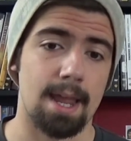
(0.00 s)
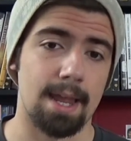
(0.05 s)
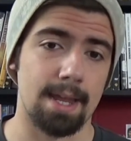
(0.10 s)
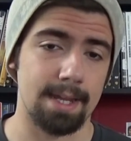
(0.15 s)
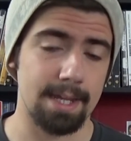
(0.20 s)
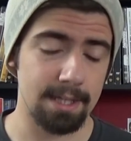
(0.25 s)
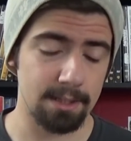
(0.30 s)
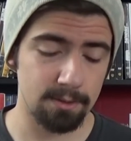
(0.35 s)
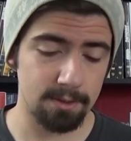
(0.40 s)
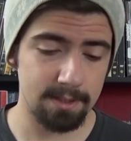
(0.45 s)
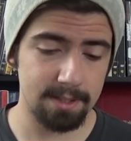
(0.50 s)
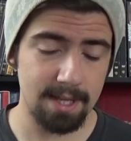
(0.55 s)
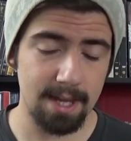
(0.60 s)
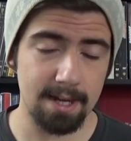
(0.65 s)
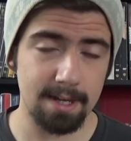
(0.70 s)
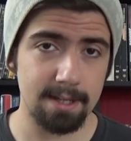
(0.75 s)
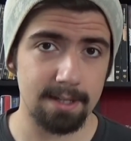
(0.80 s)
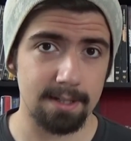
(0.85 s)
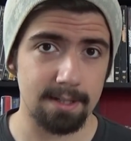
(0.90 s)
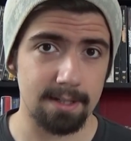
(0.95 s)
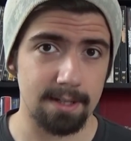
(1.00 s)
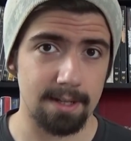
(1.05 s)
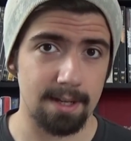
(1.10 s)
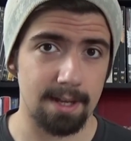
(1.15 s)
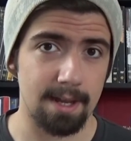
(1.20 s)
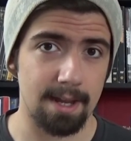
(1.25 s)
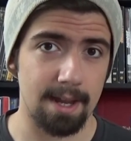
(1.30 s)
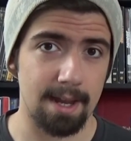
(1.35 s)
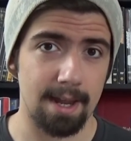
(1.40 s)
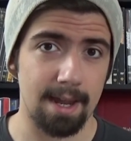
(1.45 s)
he looks at it,
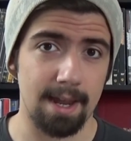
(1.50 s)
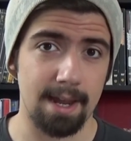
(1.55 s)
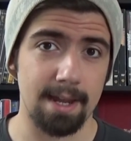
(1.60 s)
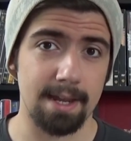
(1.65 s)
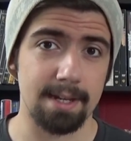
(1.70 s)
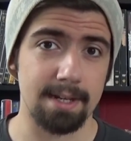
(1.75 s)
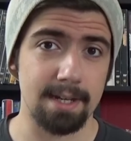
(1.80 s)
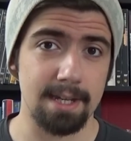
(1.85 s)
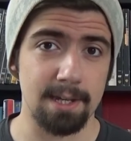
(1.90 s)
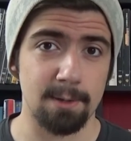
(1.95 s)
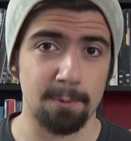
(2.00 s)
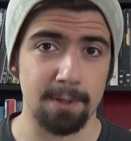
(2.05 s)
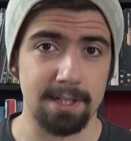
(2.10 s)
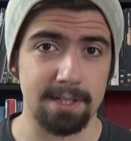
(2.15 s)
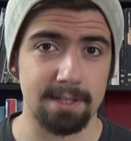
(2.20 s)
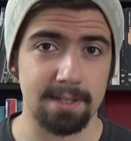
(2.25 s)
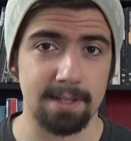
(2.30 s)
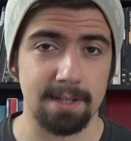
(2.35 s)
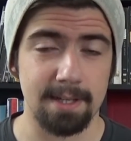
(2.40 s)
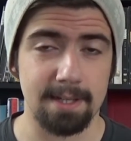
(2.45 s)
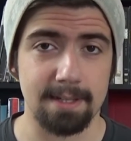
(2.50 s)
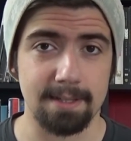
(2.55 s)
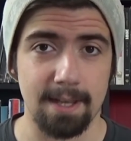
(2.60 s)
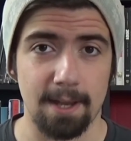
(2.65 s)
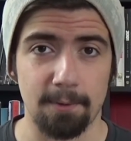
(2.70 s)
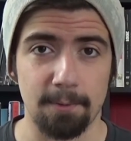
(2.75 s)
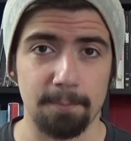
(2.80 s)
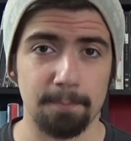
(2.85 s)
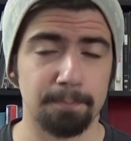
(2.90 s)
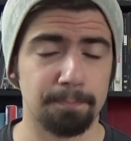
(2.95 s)
and he quits. He's
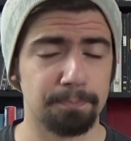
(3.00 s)
out.